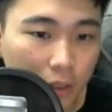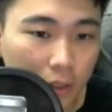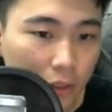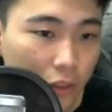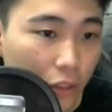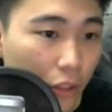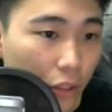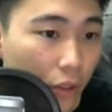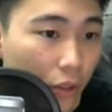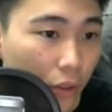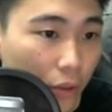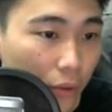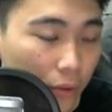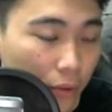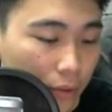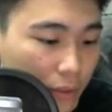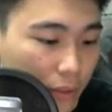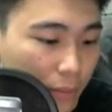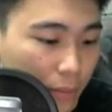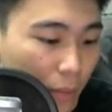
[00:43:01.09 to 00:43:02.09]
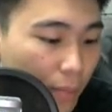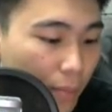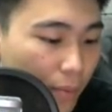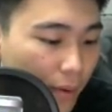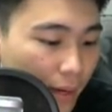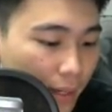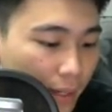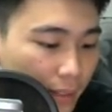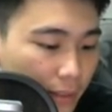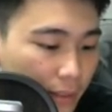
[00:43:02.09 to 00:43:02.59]
So small
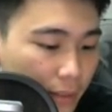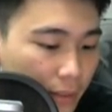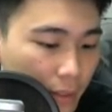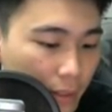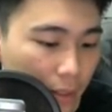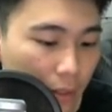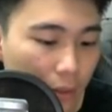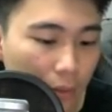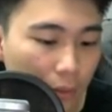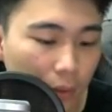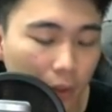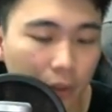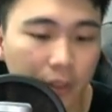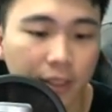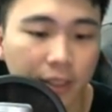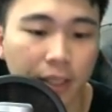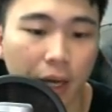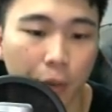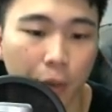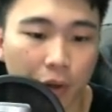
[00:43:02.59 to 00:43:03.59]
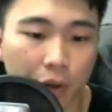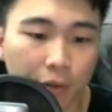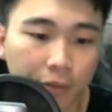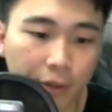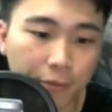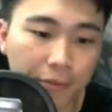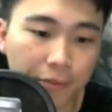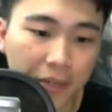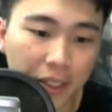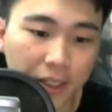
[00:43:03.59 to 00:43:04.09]
price, we're gonna start with
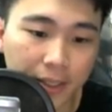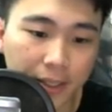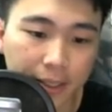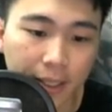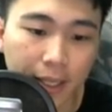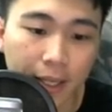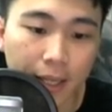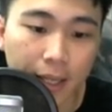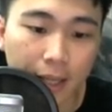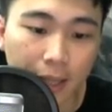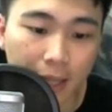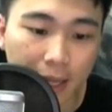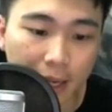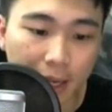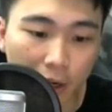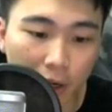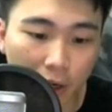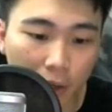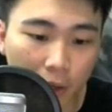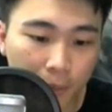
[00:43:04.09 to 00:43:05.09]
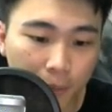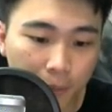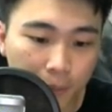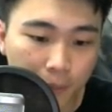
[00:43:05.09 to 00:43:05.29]
the first Leo.